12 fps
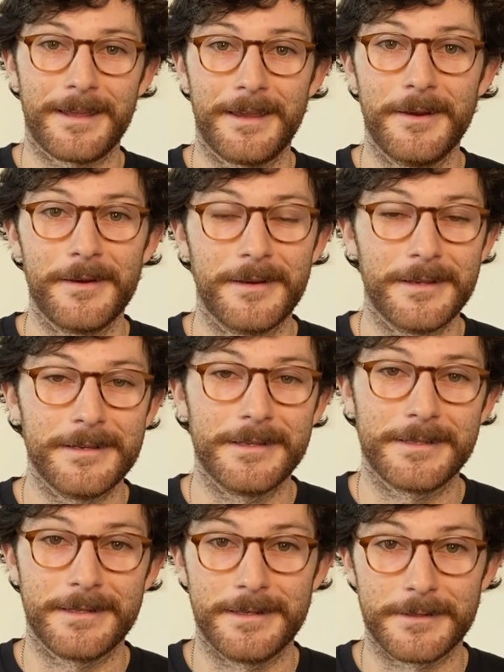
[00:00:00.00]
Here it
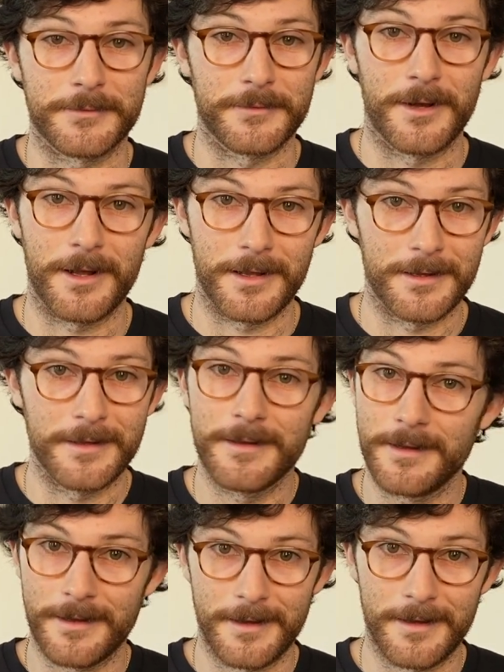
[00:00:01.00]
is in its raw,
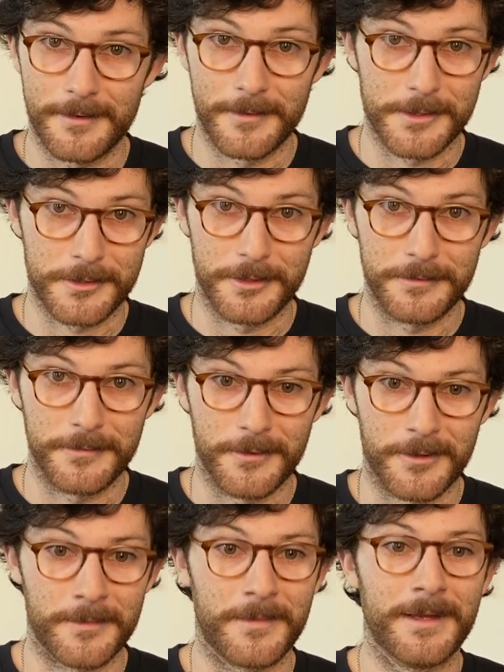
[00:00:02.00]
original form.